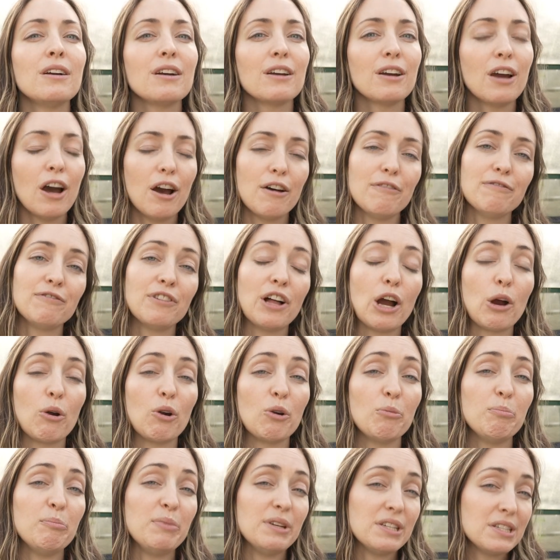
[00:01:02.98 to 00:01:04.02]
cut
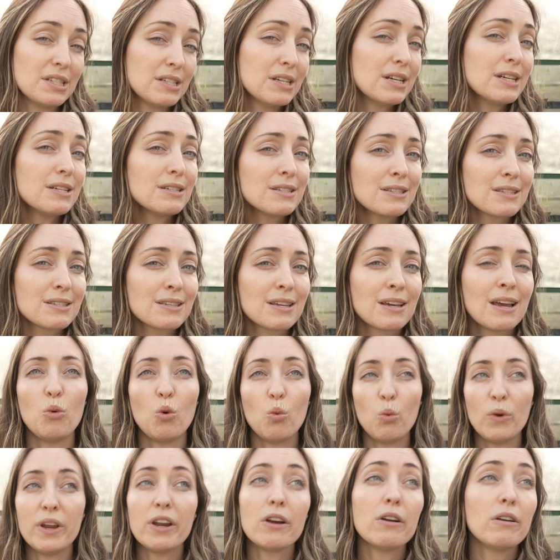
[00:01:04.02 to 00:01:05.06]
flower business.
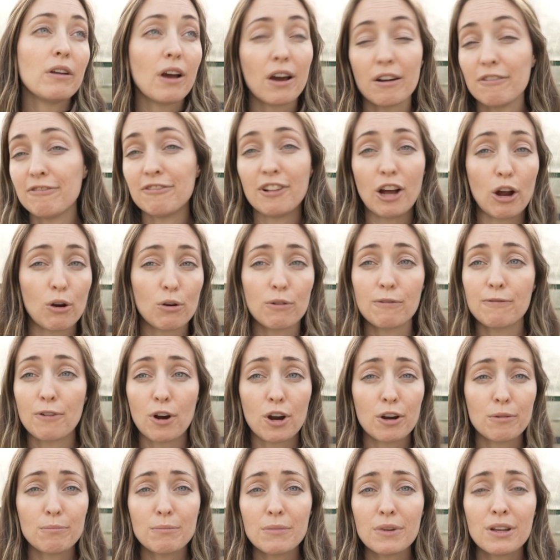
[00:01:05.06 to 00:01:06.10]
We are not a flower
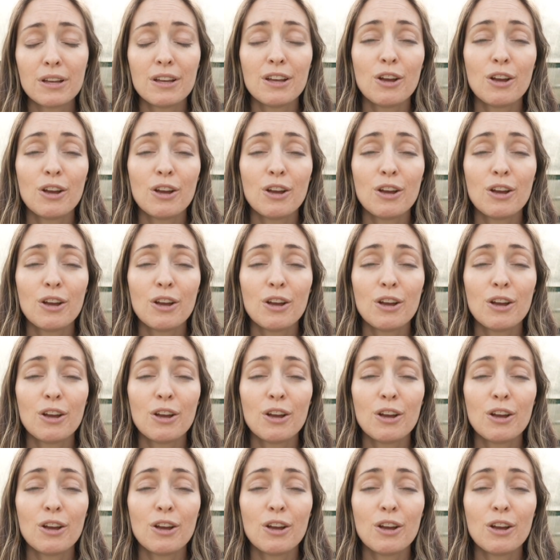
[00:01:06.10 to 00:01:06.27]
farm.